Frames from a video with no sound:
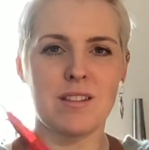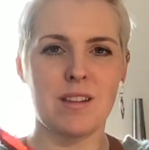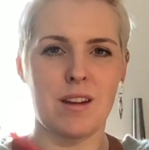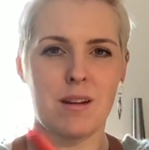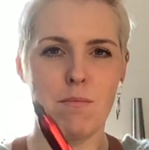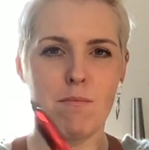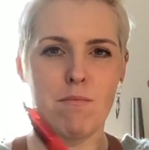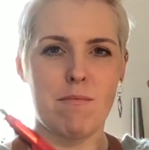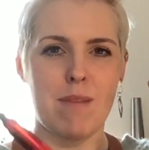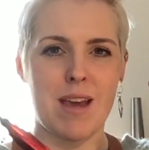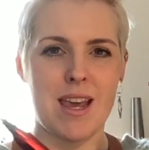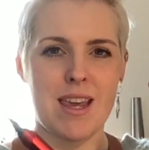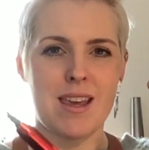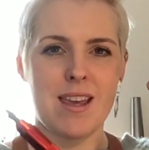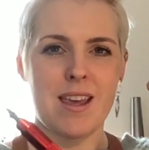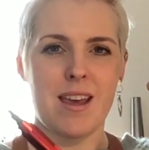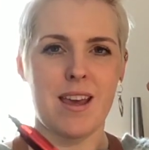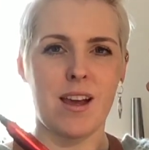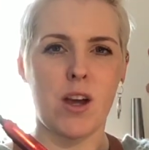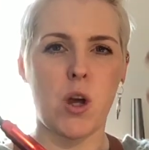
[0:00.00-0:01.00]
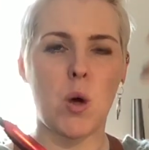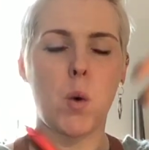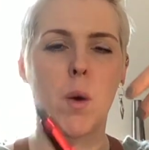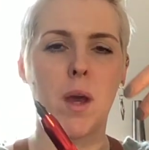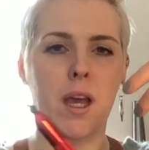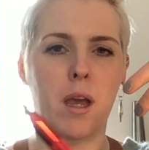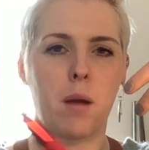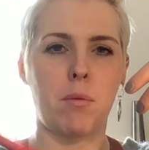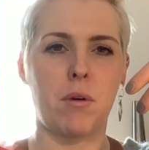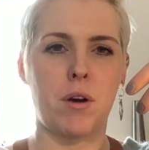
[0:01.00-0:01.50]
gonna make it a
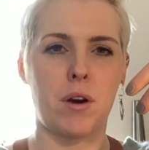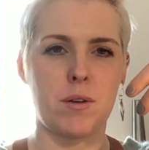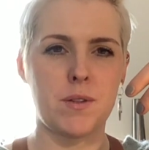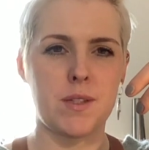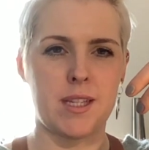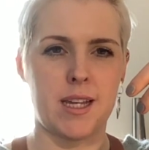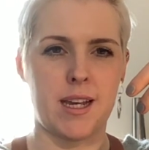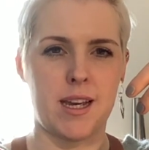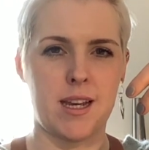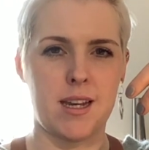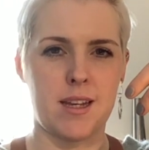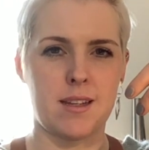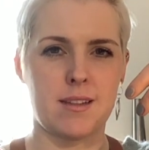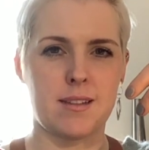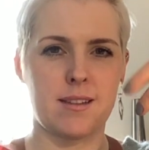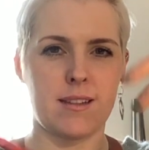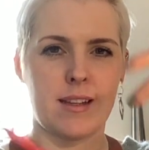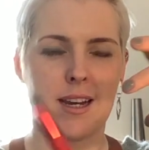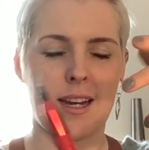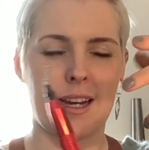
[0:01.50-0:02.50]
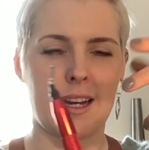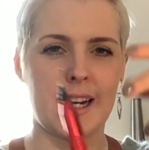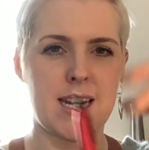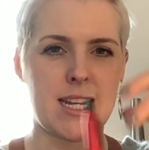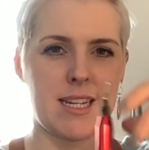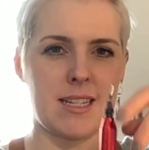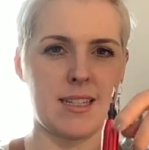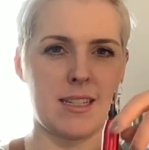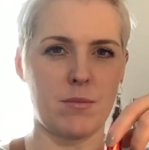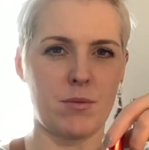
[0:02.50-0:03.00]
quicker process and an
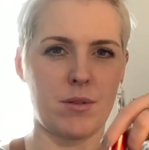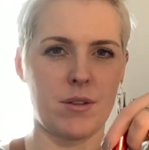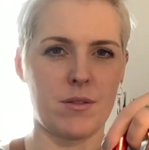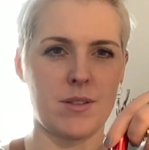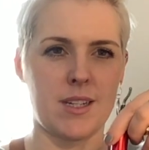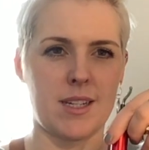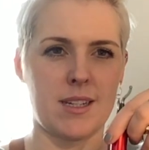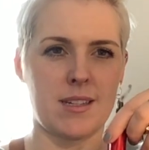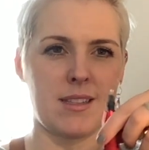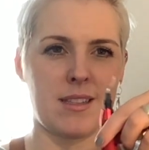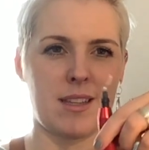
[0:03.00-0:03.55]
easier process,